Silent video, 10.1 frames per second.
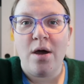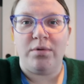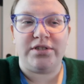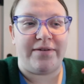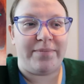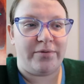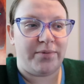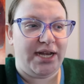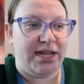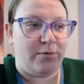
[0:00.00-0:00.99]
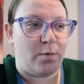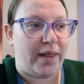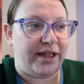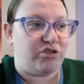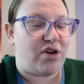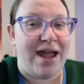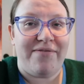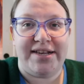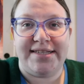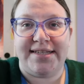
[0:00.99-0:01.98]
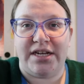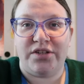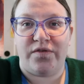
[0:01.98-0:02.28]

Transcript: which I've been reading while I drive and such